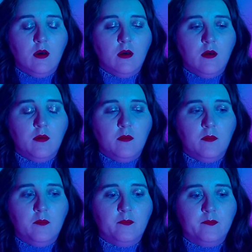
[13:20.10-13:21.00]
and
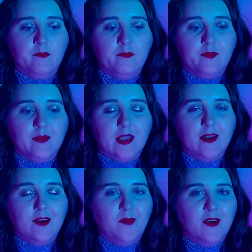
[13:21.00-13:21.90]

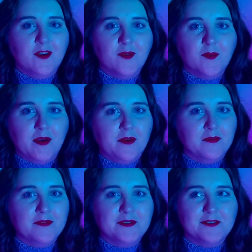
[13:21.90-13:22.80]
I'm not
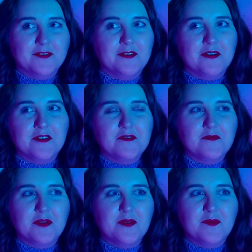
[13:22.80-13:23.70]
around a lot
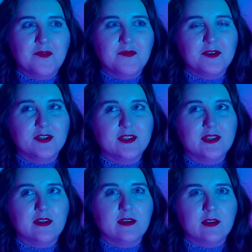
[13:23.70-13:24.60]
of people, which
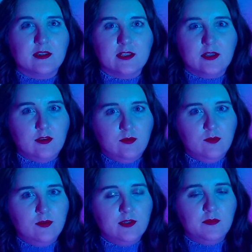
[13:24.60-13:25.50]
isn't an
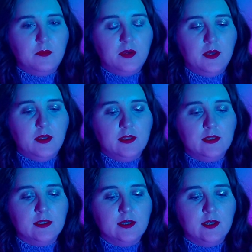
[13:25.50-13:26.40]
excuse,
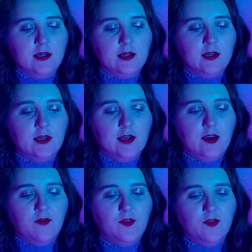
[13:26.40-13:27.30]
but
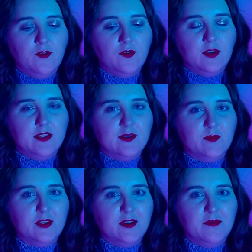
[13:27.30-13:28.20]
I feel like
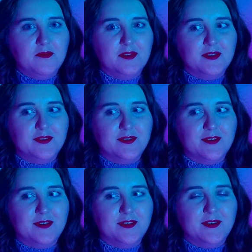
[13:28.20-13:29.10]
sometimes
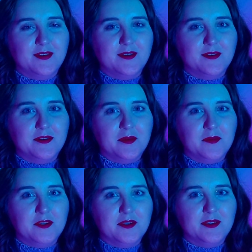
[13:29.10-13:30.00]

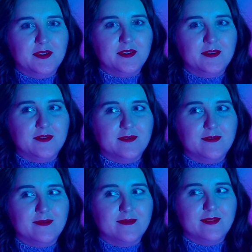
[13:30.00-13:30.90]
I'm just
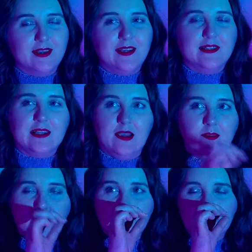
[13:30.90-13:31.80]
like saying
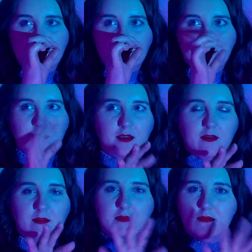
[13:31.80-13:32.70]
things that aren't
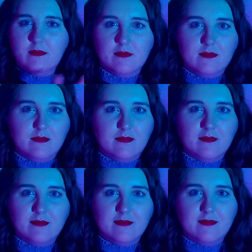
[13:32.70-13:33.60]
like
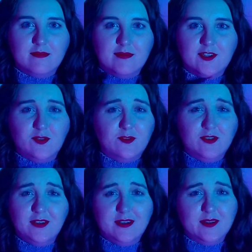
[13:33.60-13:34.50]

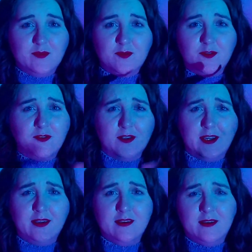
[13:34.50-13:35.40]
socially acceptable, or
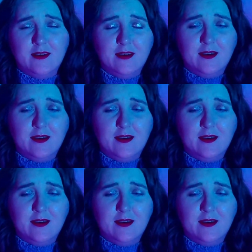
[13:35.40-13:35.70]
like